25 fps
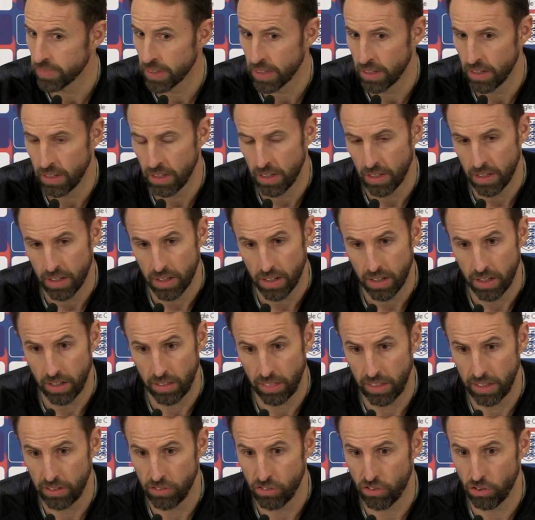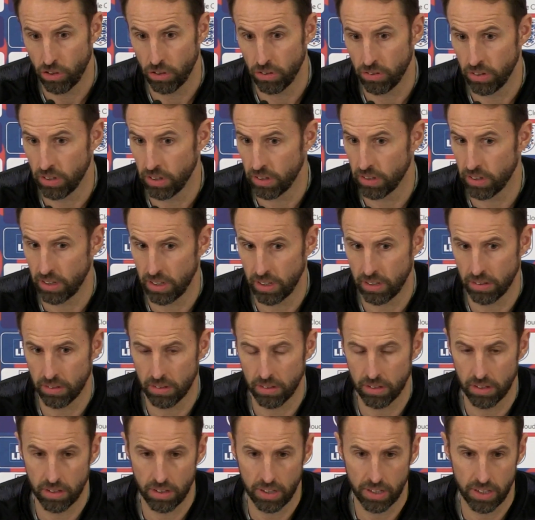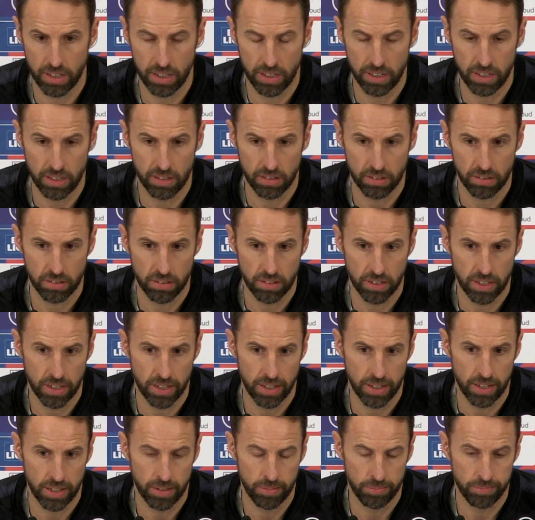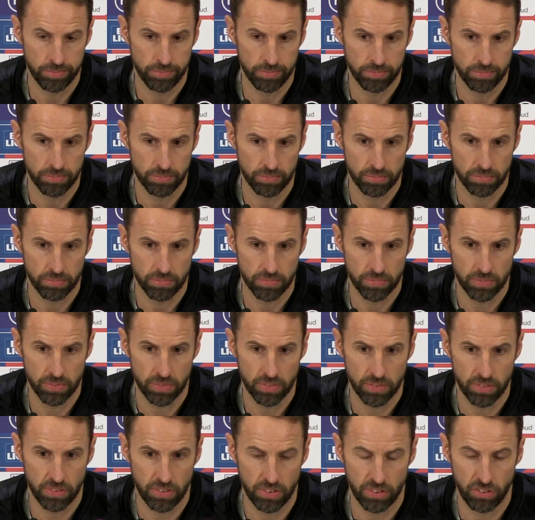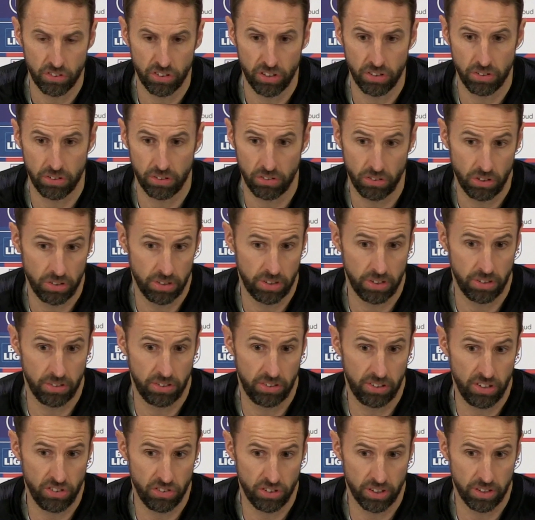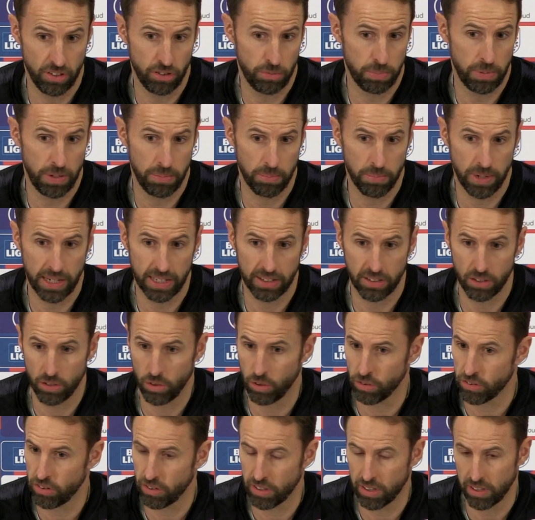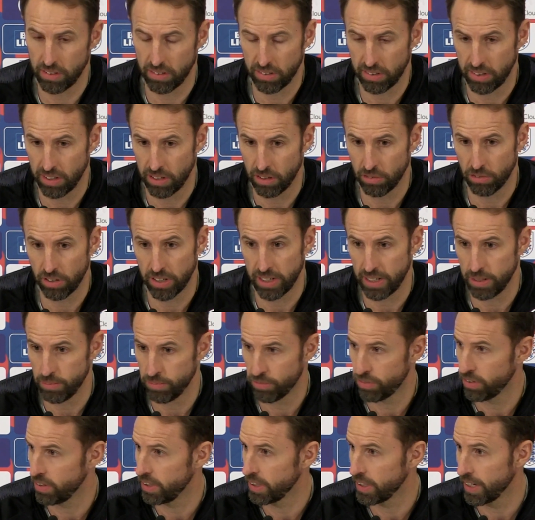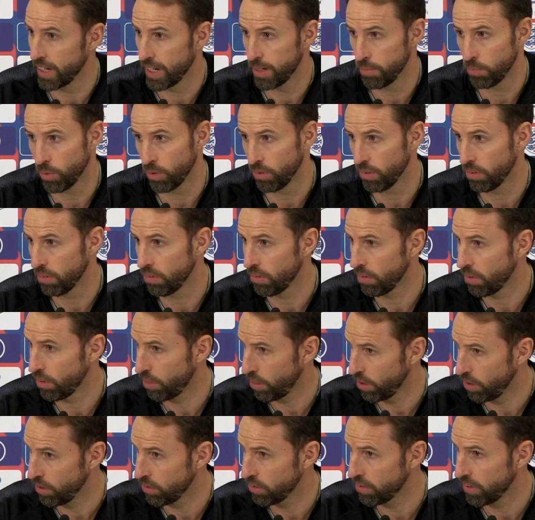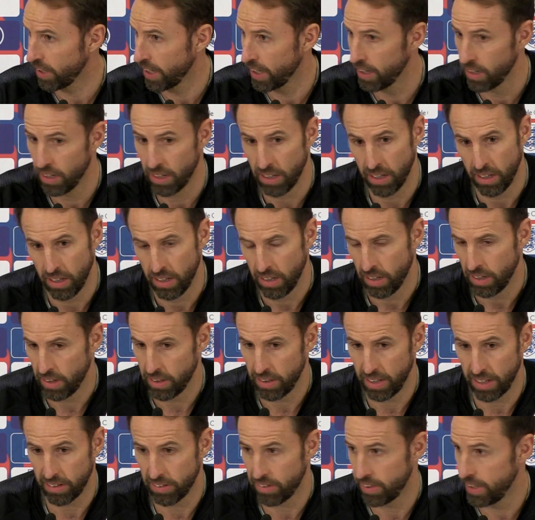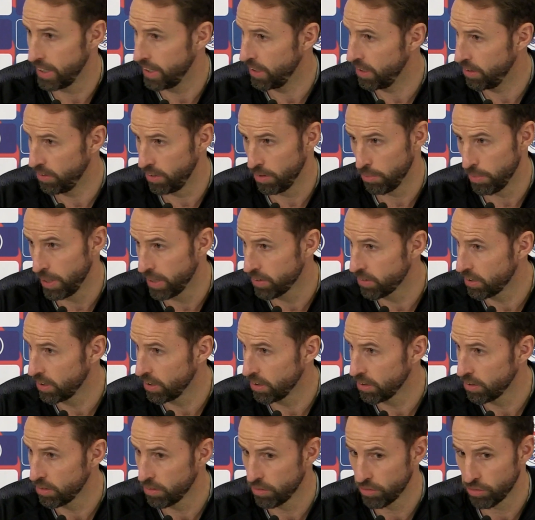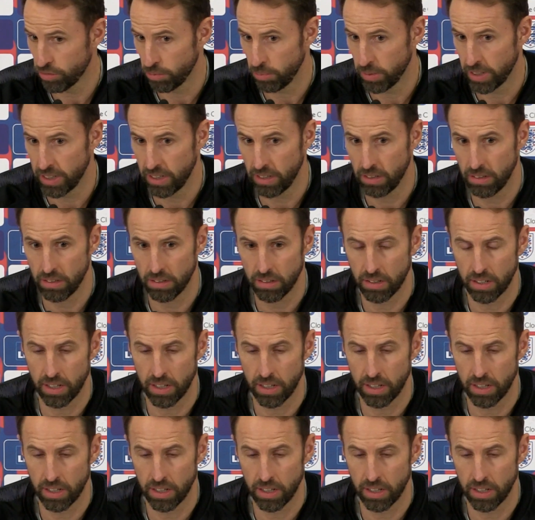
I think, John, that the the um, decision has been made not to consider Raheem for the game on Thursday. That's the end of the matter for me.